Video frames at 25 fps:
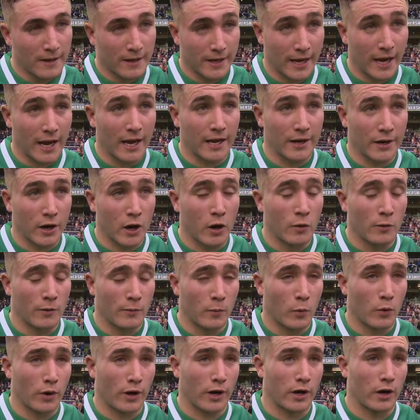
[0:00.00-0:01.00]
Yeah, no, we've
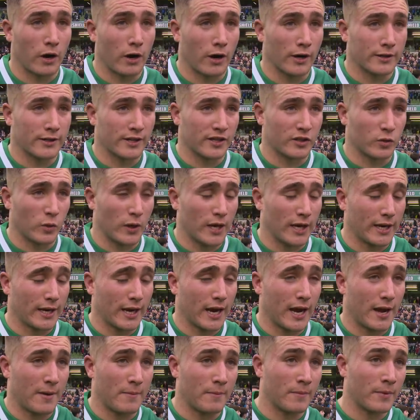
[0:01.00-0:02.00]
been working hard this week.
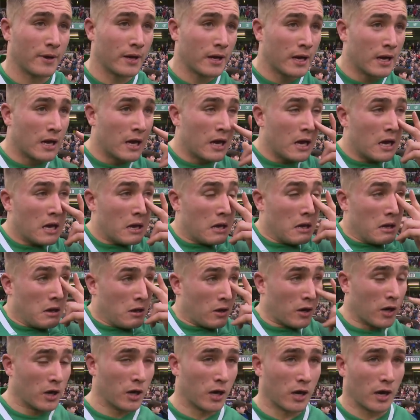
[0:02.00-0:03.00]
A
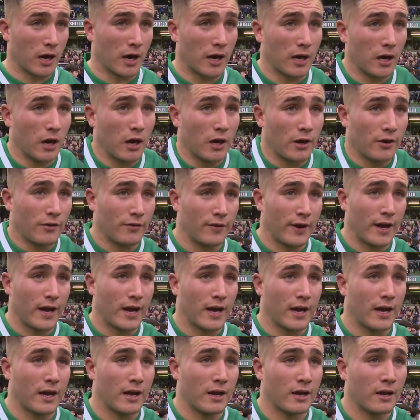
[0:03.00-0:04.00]
lot
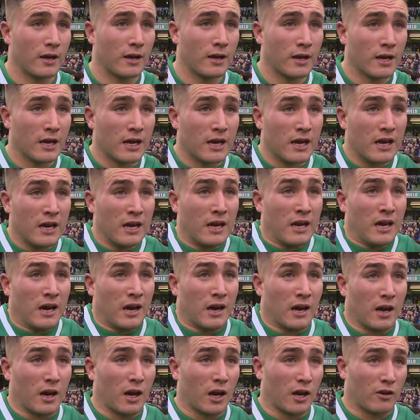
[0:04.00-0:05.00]

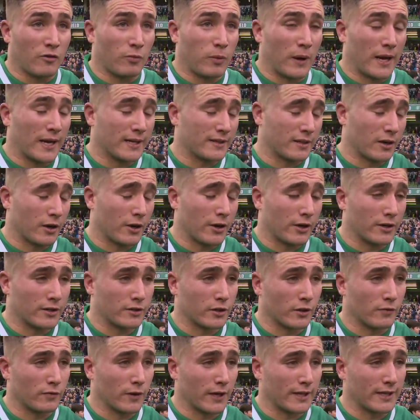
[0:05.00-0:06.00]
of plays to learn and
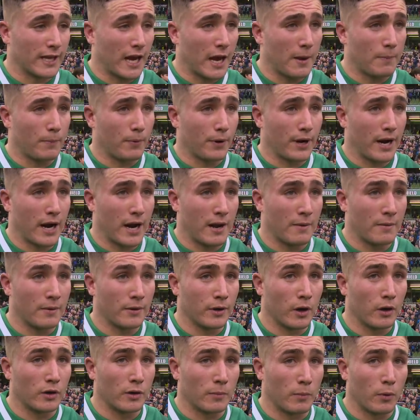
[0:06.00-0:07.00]
stuff like that, but
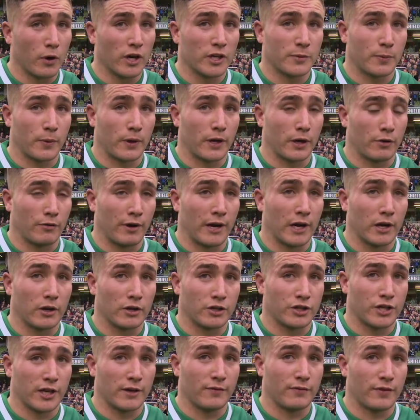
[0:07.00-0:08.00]
no, the boys put in a really good
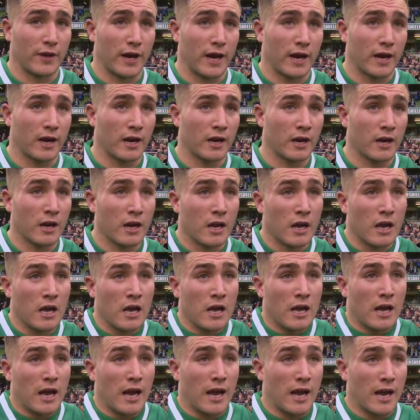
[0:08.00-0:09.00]
shift there.
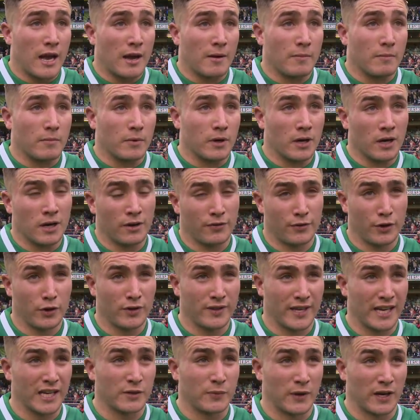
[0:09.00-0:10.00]
A few
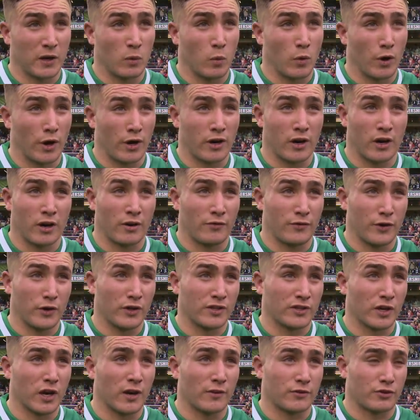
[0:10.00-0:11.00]
things we can work on, a few
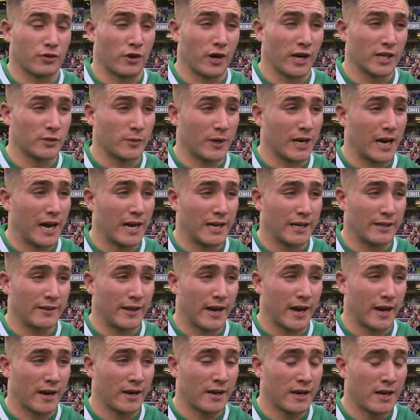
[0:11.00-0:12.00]
soft tries we let in
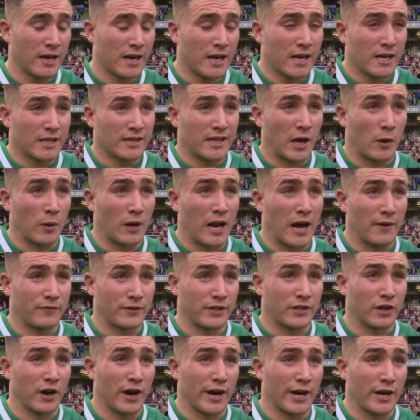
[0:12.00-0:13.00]
there that we'll have to
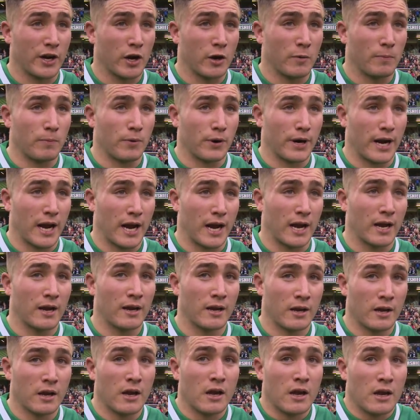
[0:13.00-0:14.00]
tidy up, but
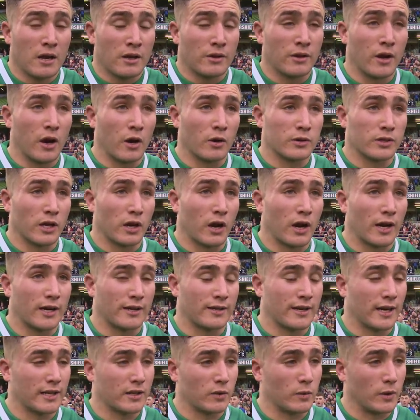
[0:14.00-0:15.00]
no, delighted
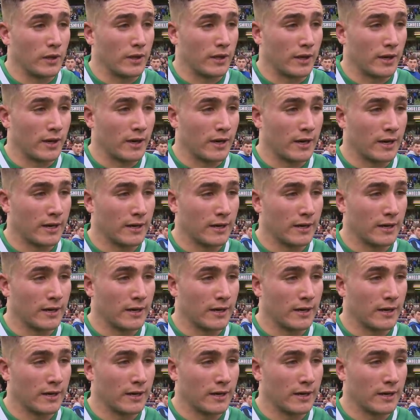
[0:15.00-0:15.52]
to get the win there.